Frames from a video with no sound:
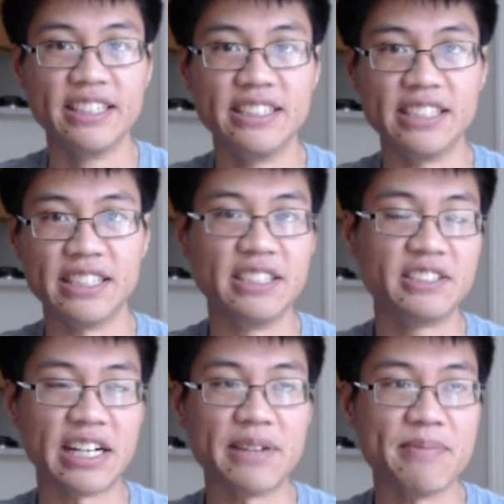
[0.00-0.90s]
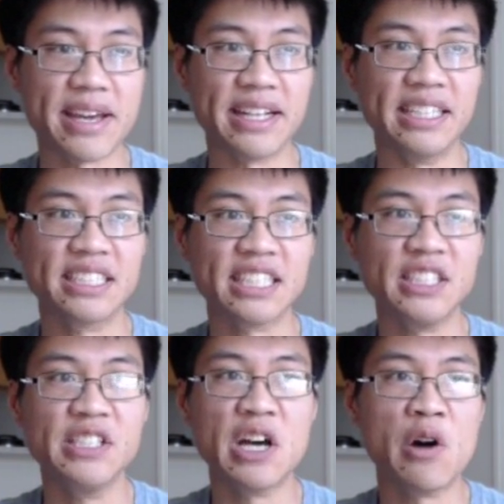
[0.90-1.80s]
to try to manage because
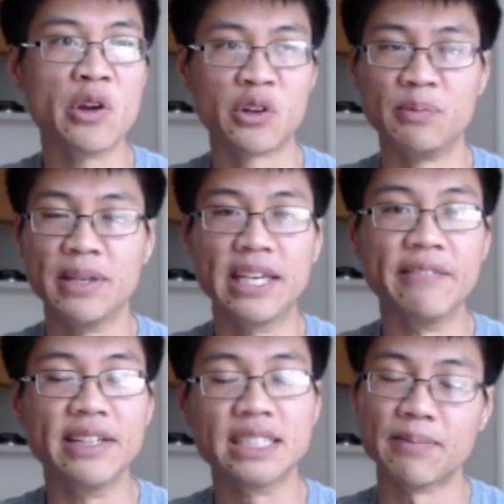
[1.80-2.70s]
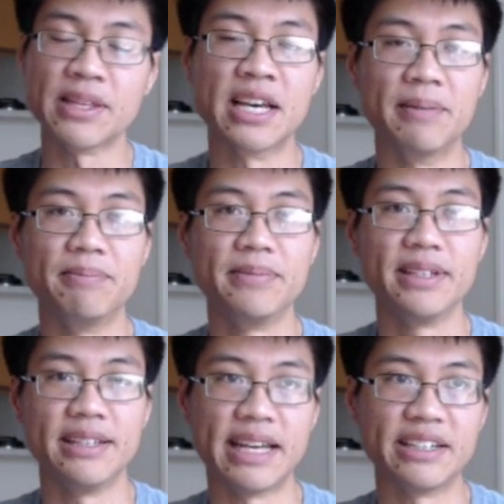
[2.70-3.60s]
you know you'll be giving something up
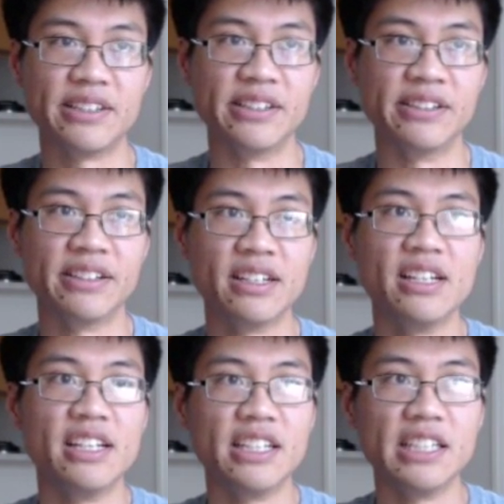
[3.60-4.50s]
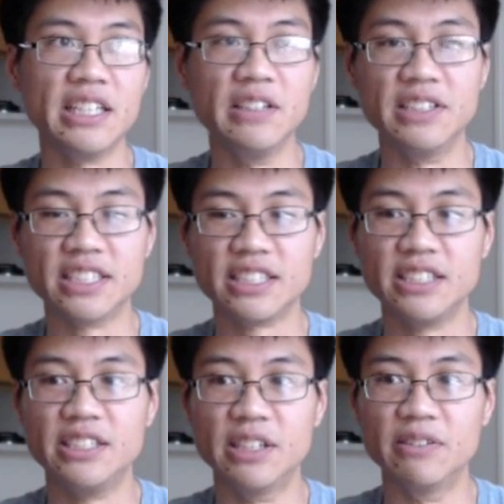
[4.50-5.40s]
in that turn. You just
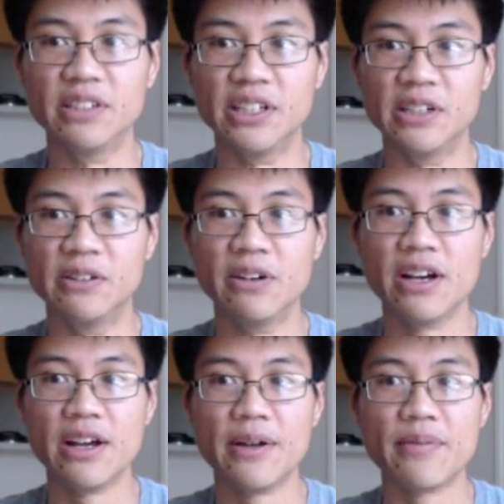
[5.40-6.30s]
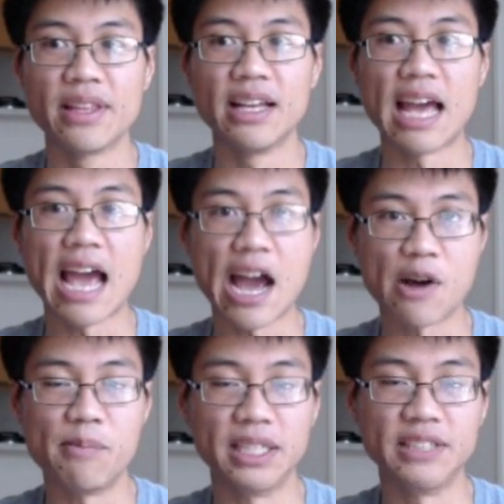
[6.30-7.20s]
don't know how
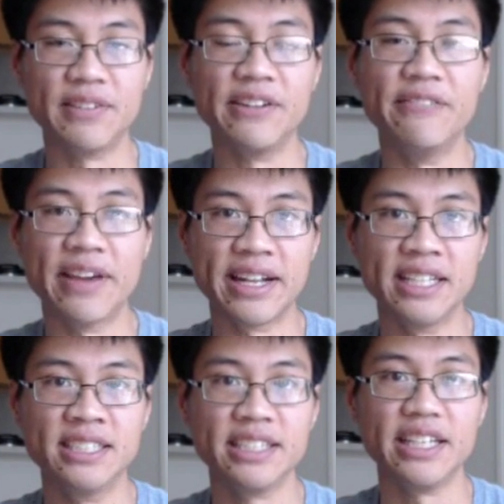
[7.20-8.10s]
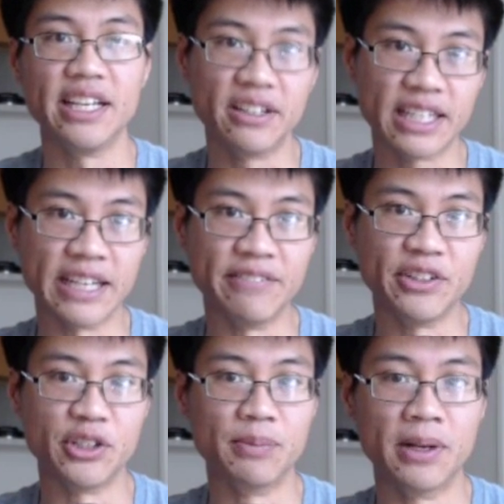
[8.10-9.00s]
much of an advantage it'll give
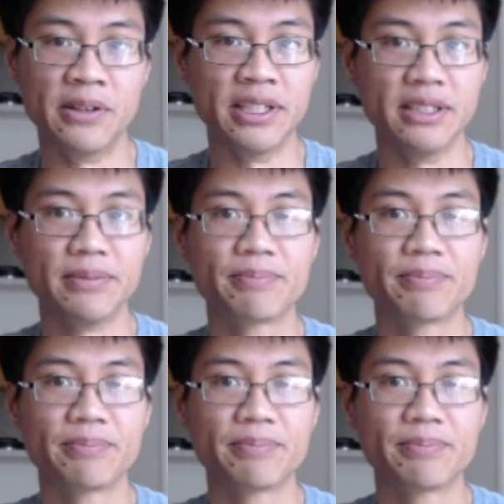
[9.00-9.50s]
to your opponent.